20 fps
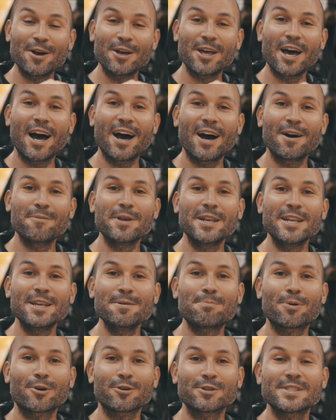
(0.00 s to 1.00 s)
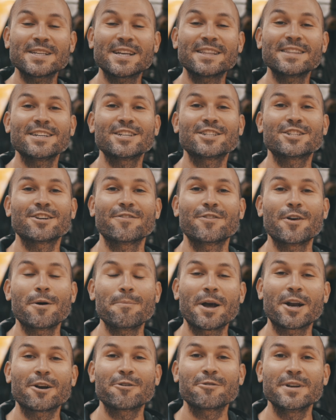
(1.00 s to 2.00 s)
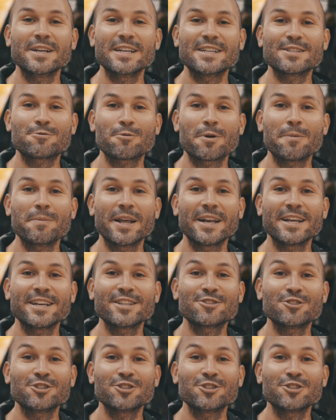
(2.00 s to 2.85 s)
how many percentage of the battery is remaining